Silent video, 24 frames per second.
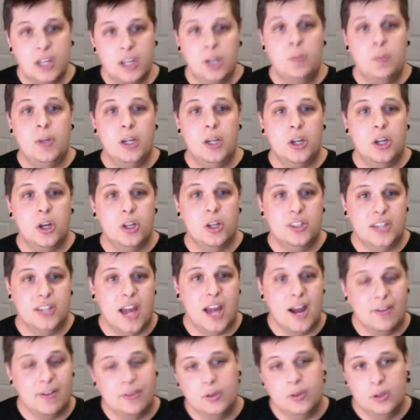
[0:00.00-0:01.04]
to be a good
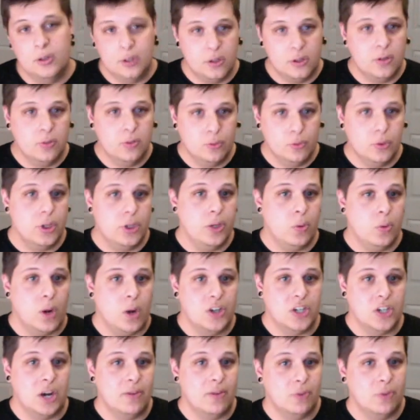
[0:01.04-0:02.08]
staff. Really
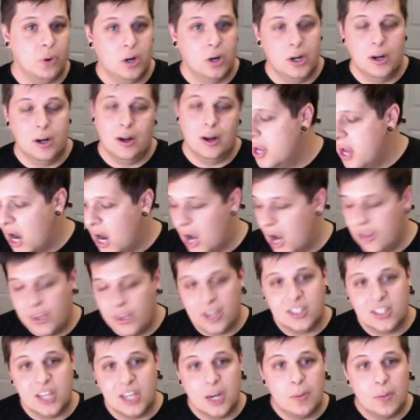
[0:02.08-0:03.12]
watch out for it. The
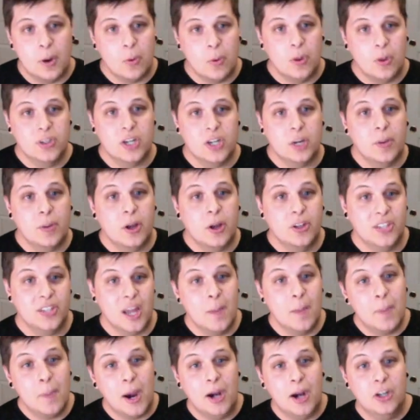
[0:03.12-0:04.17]
next item I want to talk about is
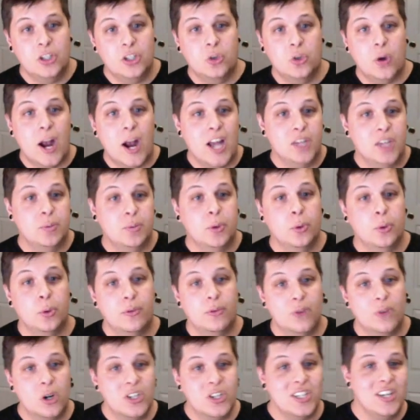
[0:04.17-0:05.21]
Empire's Grasp, the
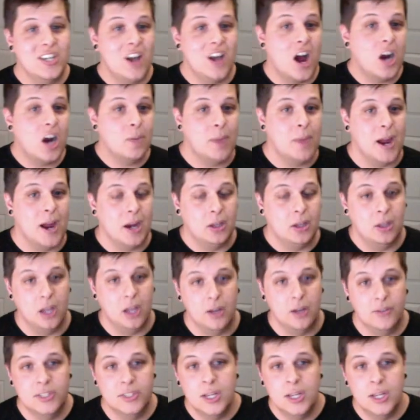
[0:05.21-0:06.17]
reverse knockback gloves.